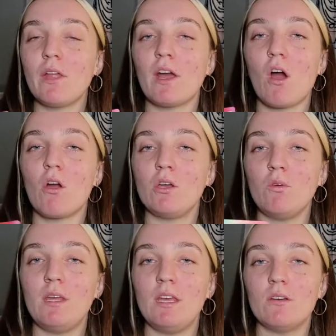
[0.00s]
Like, are
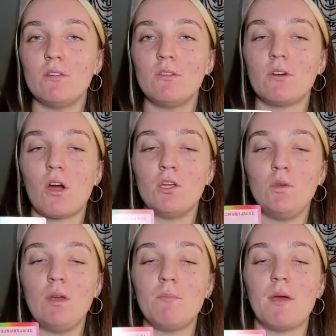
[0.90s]
you healed? Are
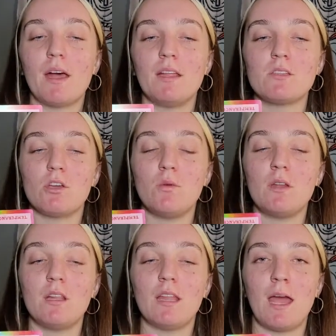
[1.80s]
you in balance? Are you
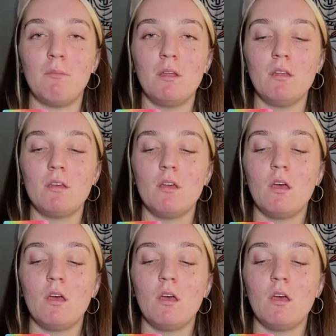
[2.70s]
in alignment?